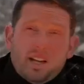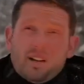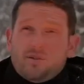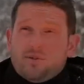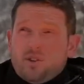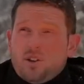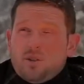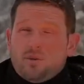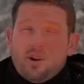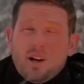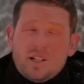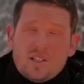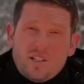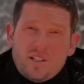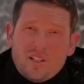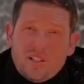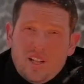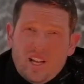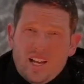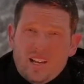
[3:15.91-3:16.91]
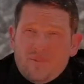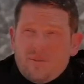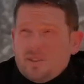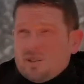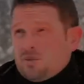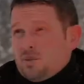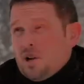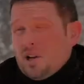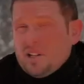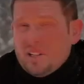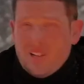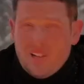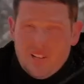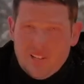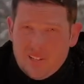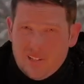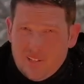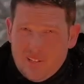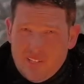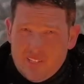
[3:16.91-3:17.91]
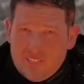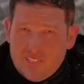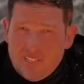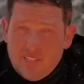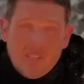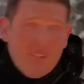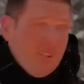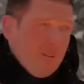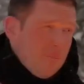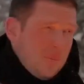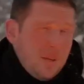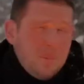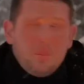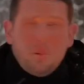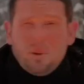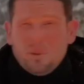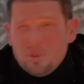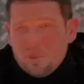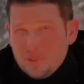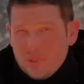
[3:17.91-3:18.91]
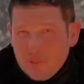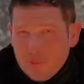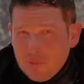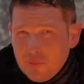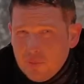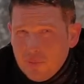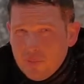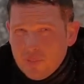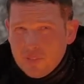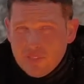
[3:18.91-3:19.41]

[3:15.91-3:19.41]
Like for the rest of your life is probably not a good idea. People do.